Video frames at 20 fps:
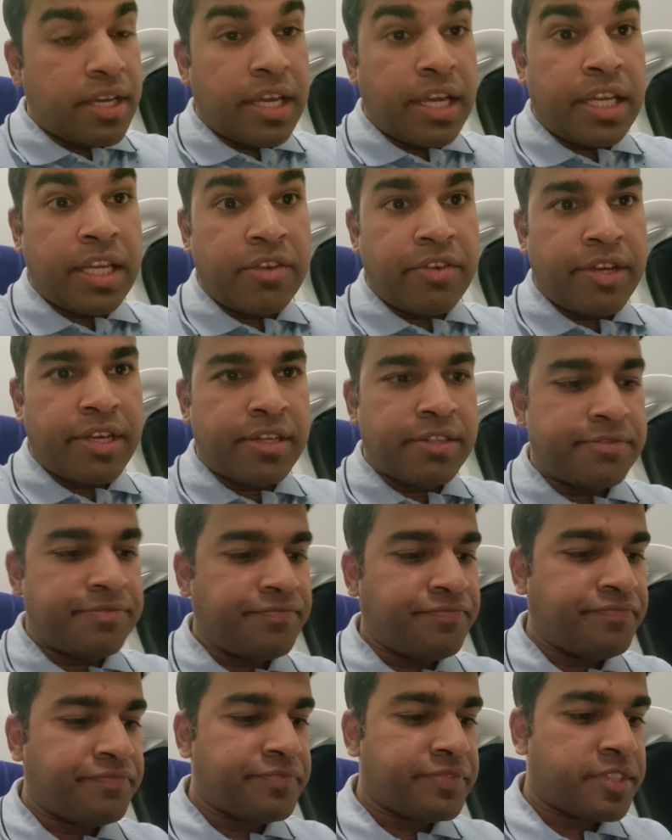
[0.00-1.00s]
Anyway,
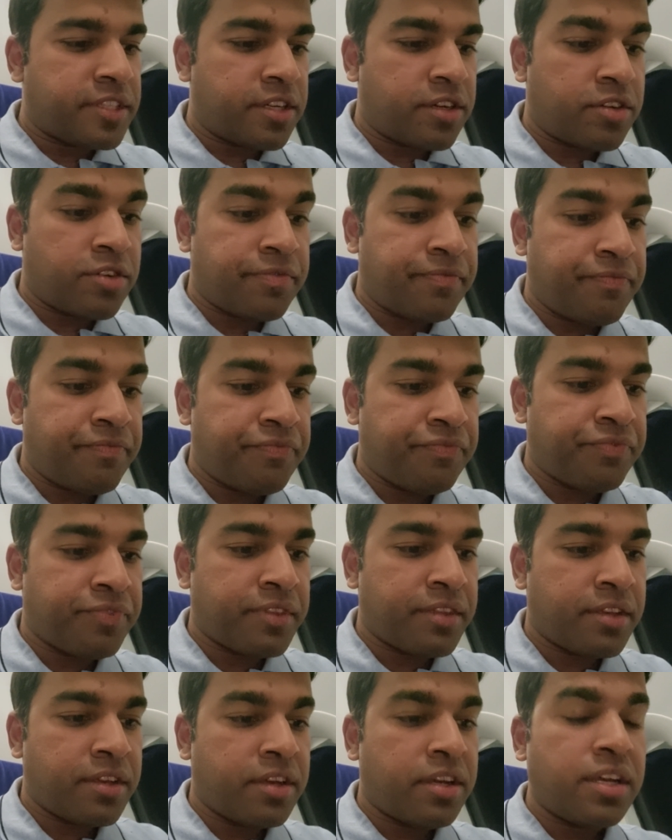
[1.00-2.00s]
so
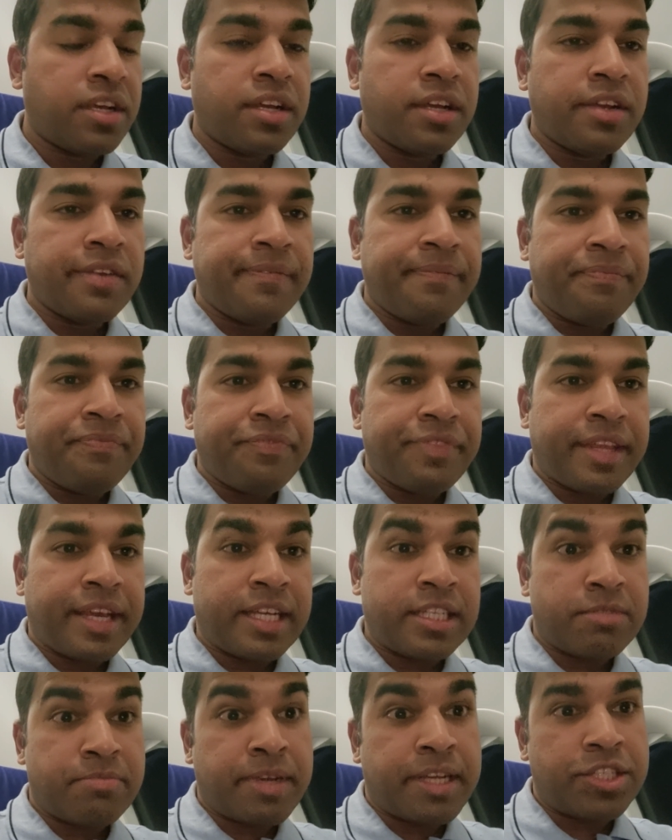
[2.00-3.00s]

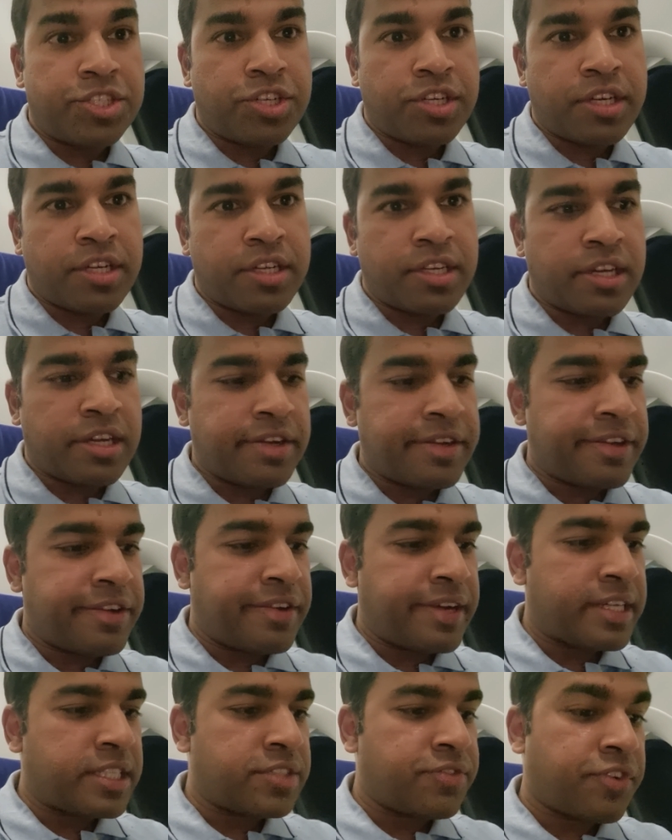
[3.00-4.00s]
there's my chicken curry
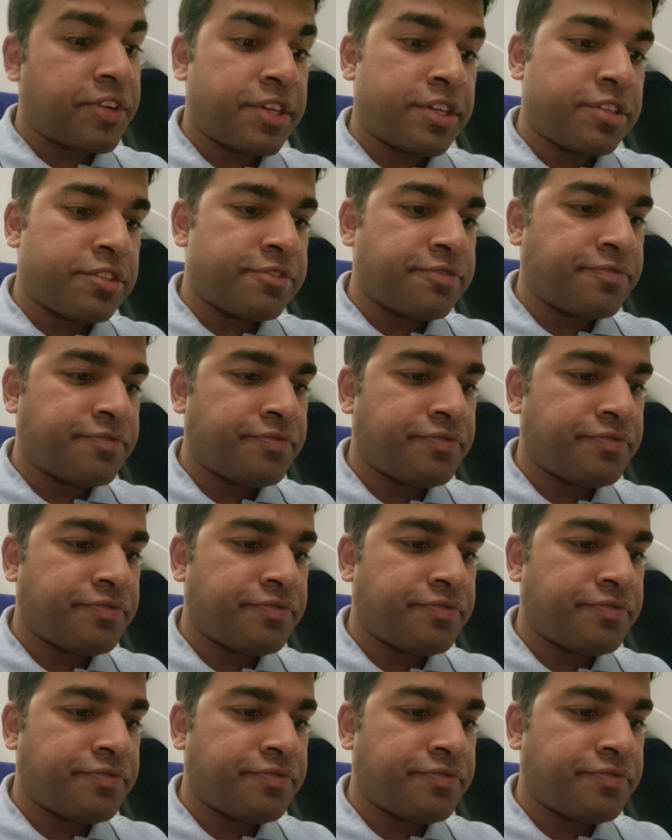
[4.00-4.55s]
rice for you.